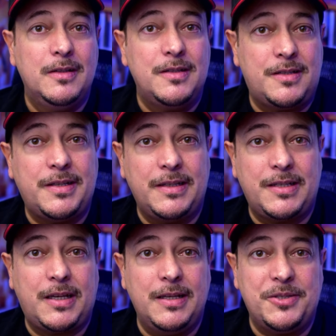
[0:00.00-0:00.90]
6
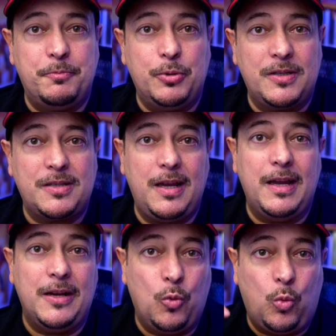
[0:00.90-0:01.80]
kids' books
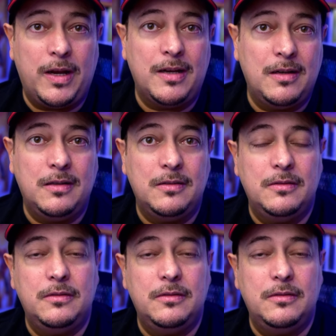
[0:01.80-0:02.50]
and 1